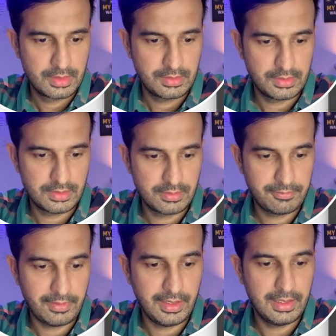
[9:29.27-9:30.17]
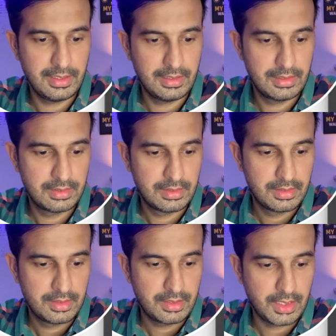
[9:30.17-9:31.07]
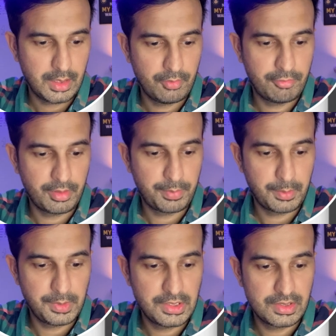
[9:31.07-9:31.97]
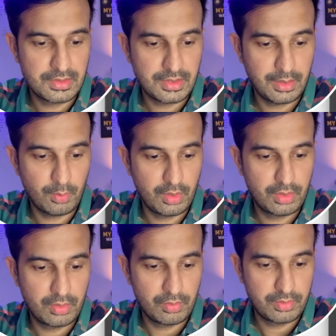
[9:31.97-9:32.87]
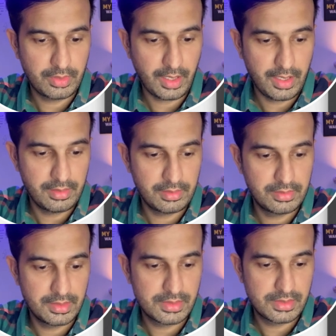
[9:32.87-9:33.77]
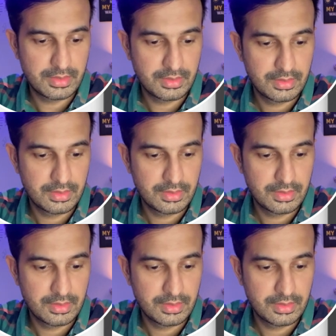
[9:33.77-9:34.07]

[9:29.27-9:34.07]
This is the file. Now for permissions, I want to grant this